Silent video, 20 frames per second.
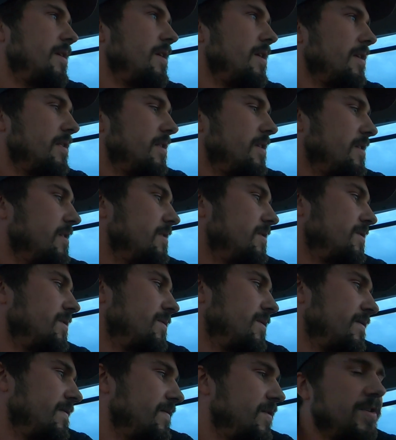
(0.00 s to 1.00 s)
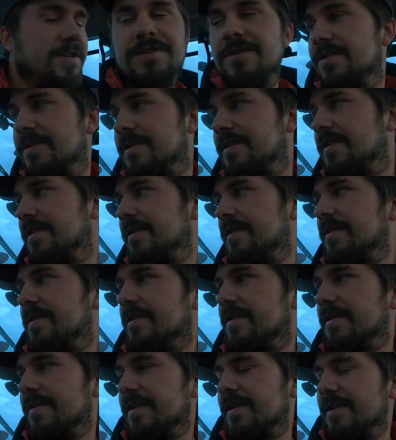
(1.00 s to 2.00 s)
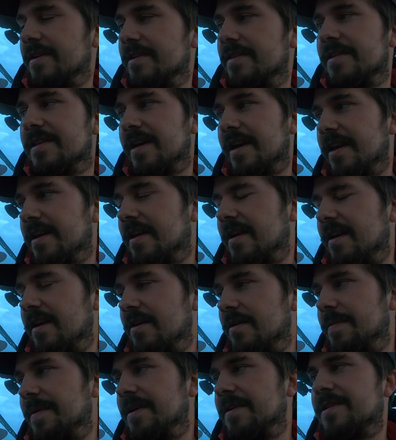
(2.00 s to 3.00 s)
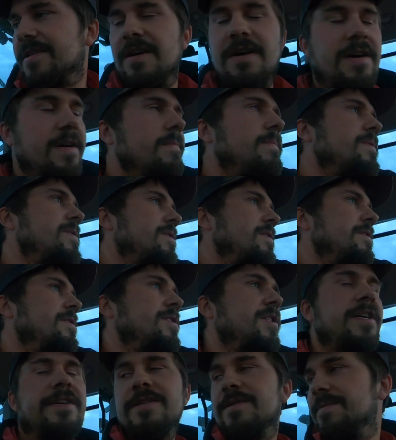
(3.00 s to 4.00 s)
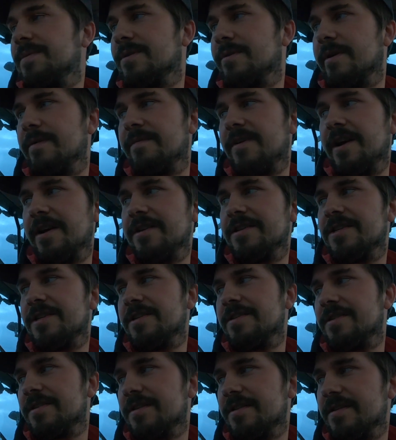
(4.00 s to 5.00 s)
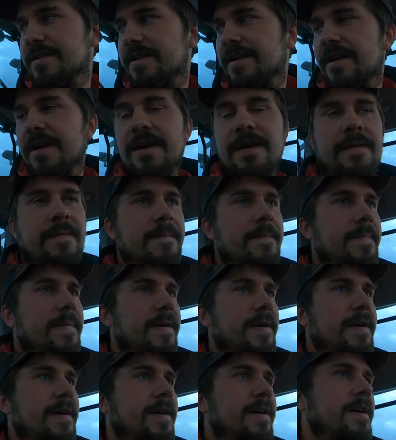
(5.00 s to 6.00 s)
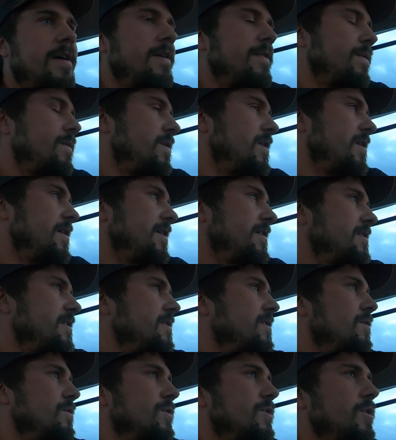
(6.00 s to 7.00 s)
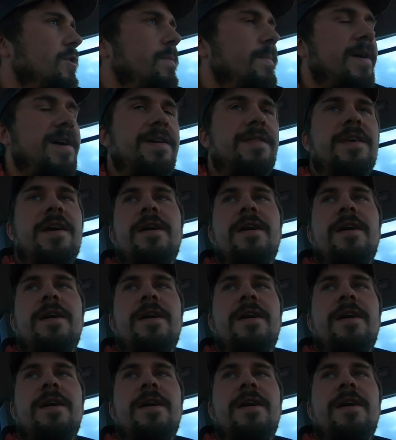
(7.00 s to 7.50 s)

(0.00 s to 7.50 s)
It does sort of just take a little bit of time to change between ranges, but otherwise it's not too bad.